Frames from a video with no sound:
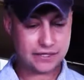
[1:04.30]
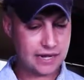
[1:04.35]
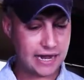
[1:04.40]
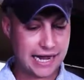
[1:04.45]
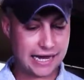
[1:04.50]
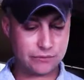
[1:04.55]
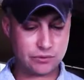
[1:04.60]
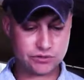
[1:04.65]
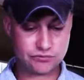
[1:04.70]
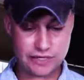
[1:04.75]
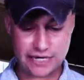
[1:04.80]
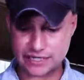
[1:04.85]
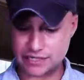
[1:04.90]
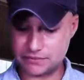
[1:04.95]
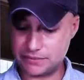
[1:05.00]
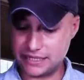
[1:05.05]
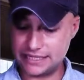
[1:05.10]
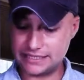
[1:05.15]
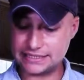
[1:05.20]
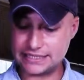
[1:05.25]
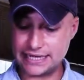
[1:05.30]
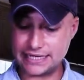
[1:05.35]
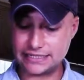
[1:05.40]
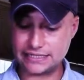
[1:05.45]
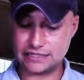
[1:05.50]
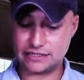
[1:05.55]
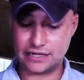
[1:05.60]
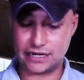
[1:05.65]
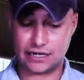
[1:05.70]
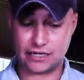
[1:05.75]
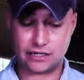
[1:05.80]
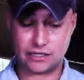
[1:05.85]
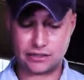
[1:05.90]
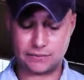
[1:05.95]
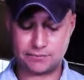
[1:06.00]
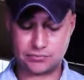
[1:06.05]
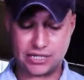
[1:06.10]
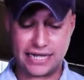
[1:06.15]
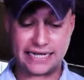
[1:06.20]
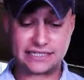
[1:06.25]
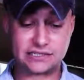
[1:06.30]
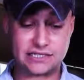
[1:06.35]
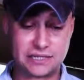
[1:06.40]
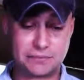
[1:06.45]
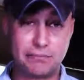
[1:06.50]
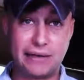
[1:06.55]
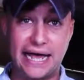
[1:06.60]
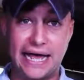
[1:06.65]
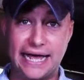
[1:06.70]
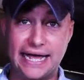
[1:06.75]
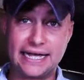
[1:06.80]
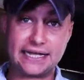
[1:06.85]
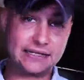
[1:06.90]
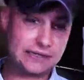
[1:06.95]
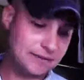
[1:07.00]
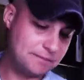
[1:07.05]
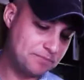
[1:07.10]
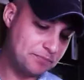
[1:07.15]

I would recommend taking a plastic bag